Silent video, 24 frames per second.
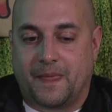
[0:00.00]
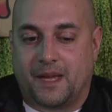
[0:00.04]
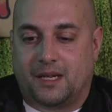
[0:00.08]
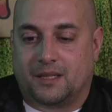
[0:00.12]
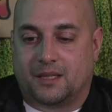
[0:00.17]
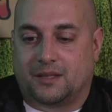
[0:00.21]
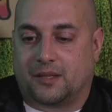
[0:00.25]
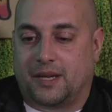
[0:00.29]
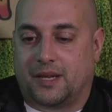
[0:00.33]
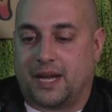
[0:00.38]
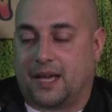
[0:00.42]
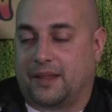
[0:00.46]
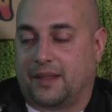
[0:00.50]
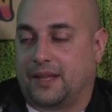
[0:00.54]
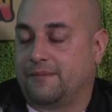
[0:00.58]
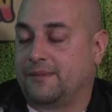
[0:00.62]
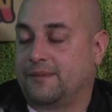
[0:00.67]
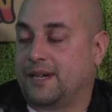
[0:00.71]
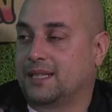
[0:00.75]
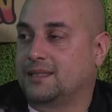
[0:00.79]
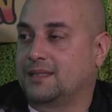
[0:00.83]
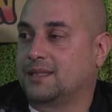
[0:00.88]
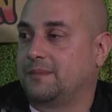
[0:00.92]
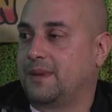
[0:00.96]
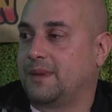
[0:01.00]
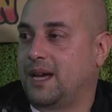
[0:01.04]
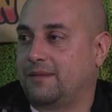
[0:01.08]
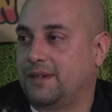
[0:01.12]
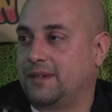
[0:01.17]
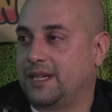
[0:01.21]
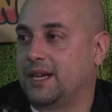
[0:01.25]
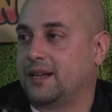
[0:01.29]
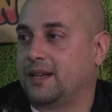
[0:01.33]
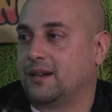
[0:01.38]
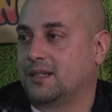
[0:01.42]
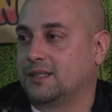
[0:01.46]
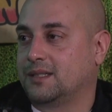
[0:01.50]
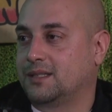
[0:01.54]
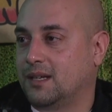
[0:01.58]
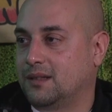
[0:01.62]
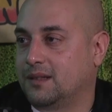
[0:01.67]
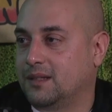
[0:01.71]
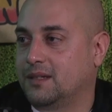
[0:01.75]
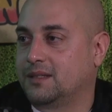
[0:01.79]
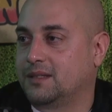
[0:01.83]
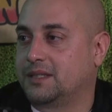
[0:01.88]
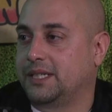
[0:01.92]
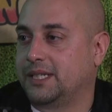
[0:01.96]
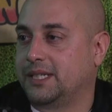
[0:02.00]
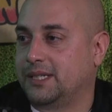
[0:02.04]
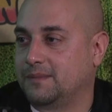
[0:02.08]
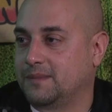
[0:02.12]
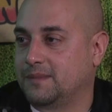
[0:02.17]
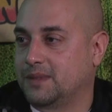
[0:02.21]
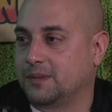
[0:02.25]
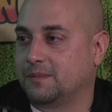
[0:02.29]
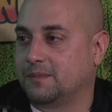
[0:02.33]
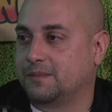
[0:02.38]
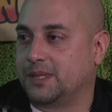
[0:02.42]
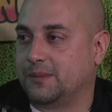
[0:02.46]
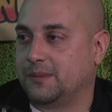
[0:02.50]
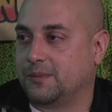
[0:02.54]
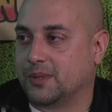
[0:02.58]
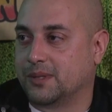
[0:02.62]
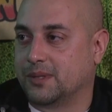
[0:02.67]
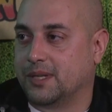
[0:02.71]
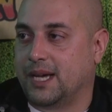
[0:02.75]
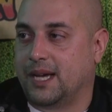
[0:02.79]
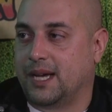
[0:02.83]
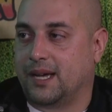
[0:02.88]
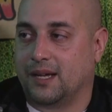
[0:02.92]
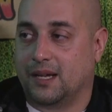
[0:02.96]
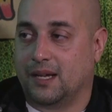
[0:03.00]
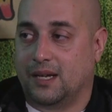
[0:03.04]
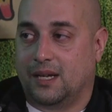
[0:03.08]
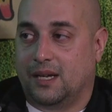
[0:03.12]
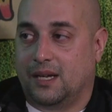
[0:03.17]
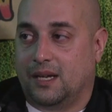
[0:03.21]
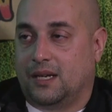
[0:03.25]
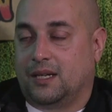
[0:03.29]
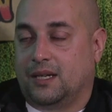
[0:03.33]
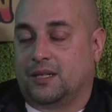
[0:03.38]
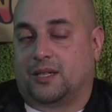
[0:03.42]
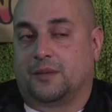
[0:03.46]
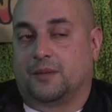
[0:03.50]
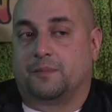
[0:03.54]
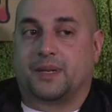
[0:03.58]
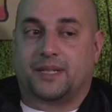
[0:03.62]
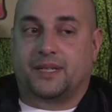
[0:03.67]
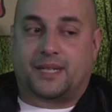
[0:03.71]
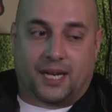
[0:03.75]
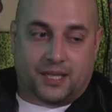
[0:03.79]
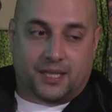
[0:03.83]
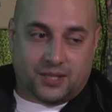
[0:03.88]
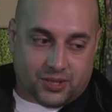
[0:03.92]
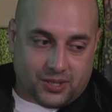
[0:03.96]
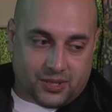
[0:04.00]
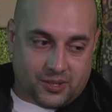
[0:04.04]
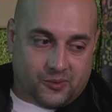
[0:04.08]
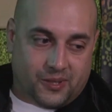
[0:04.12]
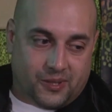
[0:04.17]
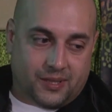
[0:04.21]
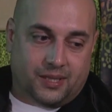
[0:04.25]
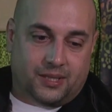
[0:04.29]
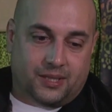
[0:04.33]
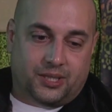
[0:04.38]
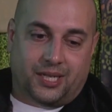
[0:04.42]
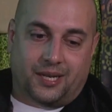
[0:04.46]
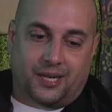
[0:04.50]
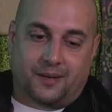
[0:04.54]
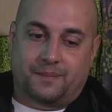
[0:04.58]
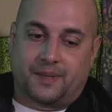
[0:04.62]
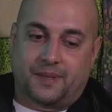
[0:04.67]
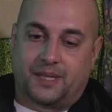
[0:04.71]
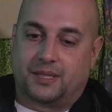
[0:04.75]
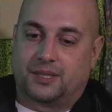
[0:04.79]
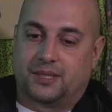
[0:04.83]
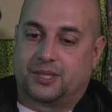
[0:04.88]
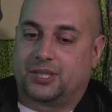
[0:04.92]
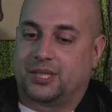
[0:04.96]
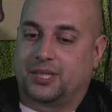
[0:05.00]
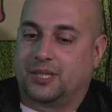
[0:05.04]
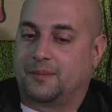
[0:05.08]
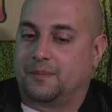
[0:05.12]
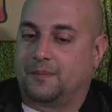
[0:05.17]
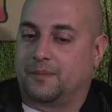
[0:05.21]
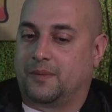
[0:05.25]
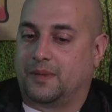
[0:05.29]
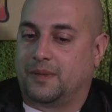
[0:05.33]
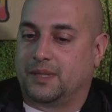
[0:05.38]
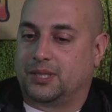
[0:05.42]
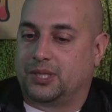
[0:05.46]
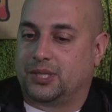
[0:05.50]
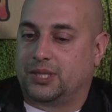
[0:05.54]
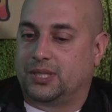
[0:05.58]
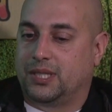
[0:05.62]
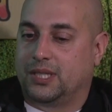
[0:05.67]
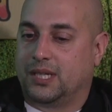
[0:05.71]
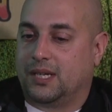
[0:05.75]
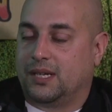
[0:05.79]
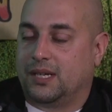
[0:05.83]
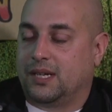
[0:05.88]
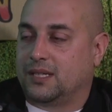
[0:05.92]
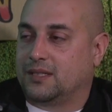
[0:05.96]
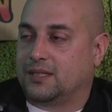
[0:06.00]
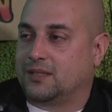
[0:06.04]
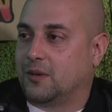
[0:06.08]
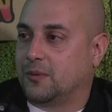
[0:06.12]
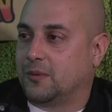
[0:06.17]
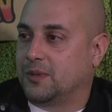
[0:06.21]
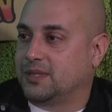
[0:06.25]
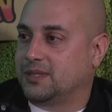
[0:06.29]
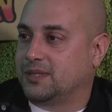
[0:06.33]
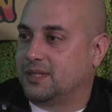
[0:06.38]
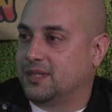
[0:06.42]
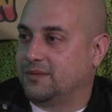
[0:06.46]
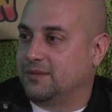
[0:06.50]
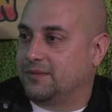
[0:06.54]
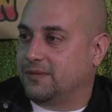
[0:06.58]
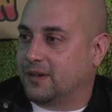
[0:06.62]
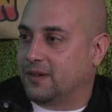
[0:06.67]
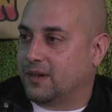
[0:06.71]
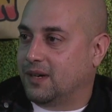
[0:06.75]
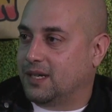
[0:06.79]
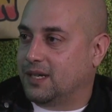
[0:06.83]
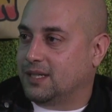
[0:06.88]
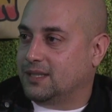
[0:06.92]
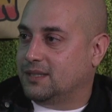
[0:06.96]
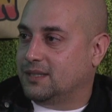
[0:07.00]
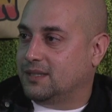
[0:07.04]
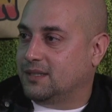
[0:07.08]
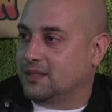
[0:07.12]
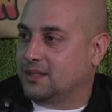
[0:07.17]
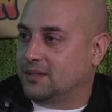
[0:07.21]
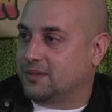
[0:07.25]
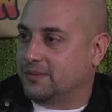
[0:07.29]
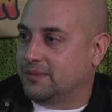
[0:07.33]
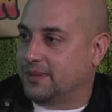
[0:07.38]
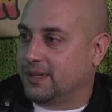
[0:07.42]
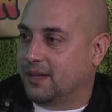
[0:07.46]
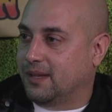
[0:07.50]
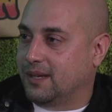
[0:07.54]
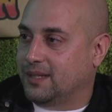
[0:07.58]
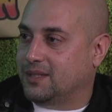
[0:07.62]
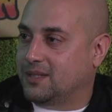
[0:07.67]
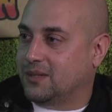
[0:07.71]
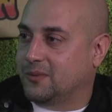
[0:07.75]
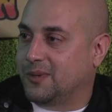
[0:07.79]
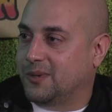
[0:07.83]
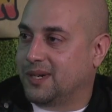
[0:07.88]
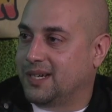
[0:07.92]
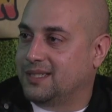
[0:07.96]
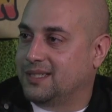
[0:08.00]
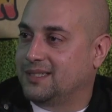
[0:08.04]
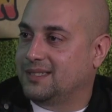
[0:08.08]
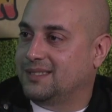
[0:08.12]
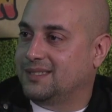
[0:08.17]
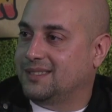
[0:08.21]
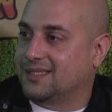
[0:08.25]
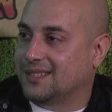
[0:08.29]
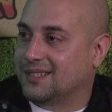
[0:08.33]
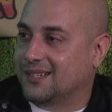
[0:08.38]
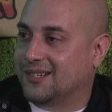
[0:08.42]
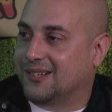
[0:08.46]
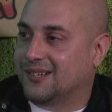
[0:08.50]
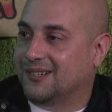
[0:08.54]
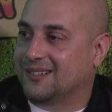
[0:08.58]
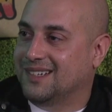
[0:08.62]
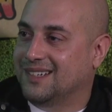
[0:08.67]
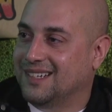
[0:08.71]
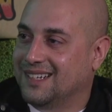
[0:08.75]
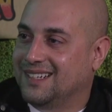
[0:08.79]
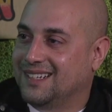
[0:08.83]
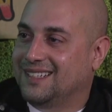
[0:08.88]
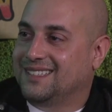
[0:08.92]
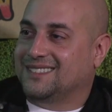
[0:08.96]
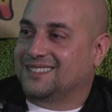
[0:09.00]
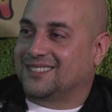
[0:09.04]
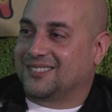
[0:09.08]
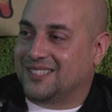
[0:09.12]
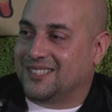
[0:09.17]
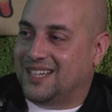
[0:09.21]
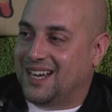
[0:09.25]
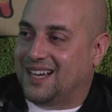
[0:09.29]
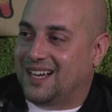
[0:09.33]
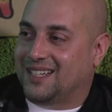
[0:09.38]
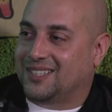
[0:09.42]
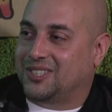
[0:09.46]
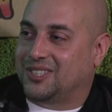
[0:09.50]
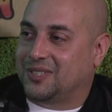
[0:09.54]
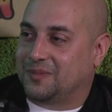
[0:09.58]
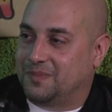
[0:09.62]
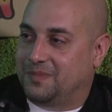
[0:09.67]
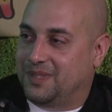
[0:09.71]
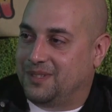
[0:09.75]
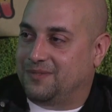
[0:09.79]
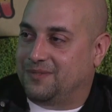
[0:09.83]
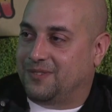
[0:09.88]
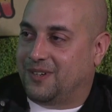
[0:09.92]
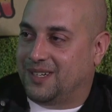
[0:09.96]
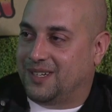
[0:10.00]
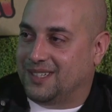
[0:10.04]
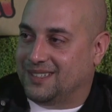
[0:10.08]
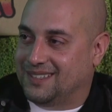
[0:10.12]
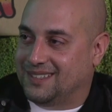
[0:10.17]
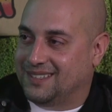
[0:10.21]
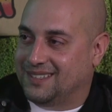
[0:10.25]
So yeah, they've got some heavy hitters on their team, some people that could potentially win the championship, which is always good for us because we like to win. So yeah, it should be fun.